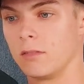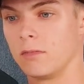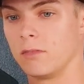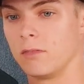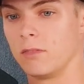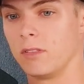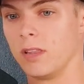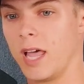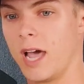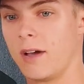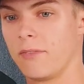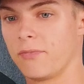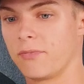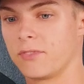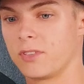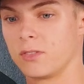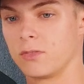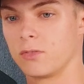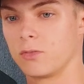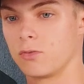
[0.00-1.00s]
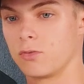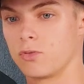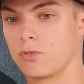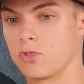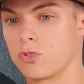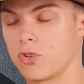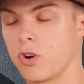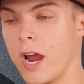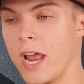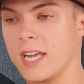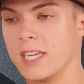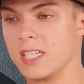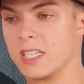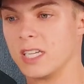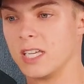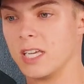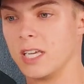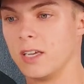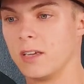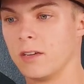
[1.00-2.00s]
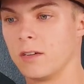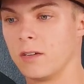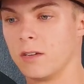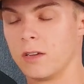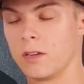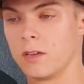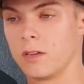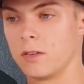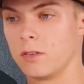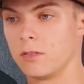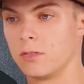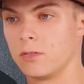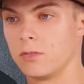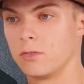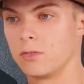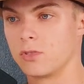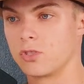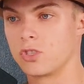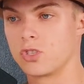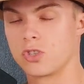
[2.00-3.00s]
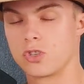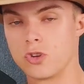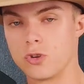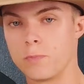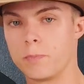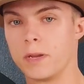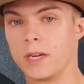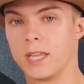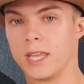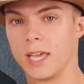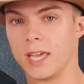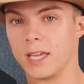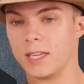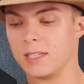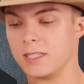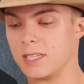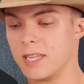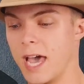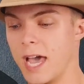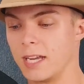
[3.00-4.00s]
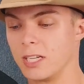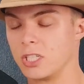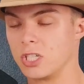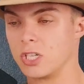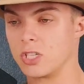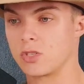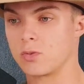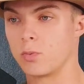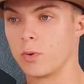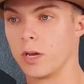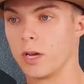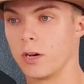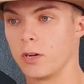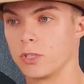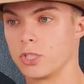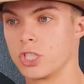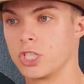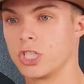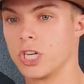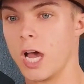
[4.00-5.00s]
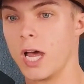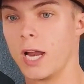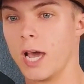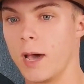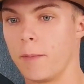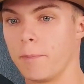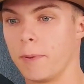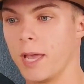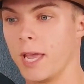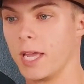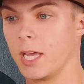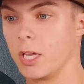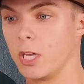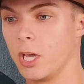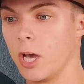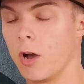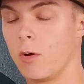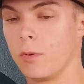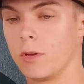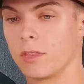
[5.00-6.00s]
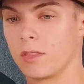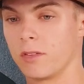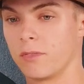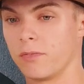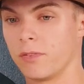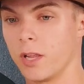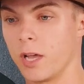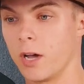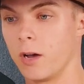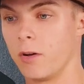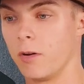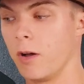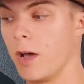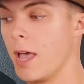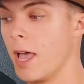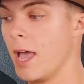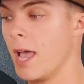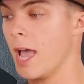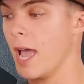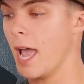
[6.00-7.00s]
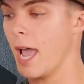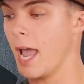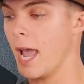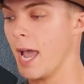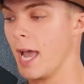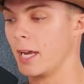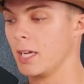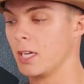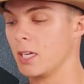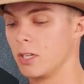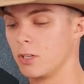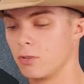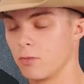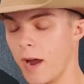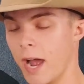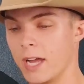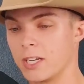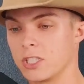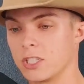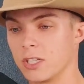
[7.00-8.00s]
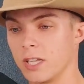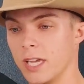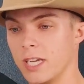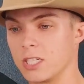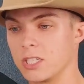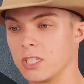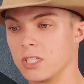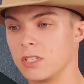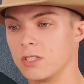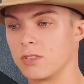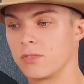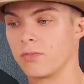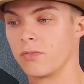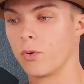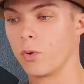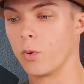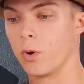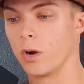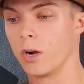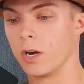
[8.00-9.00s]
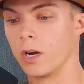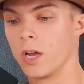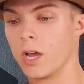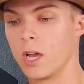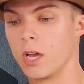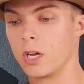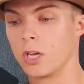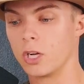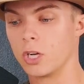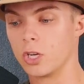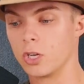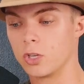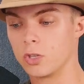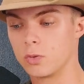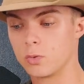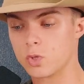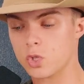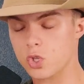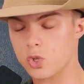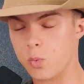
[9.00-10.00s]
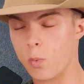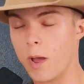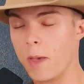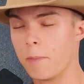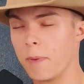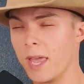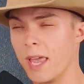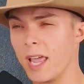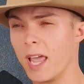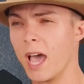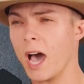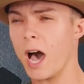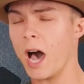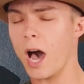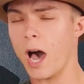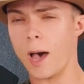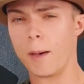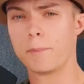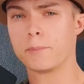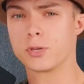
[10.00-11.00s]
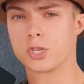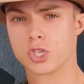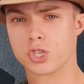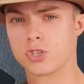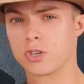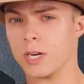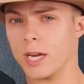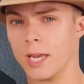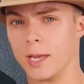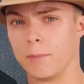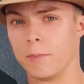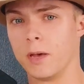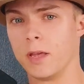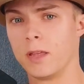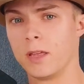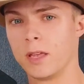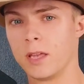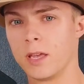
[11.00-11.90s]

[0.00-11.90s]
left crazy stupid kids that just will shut up and go with the flow and congratulations for swimming upstream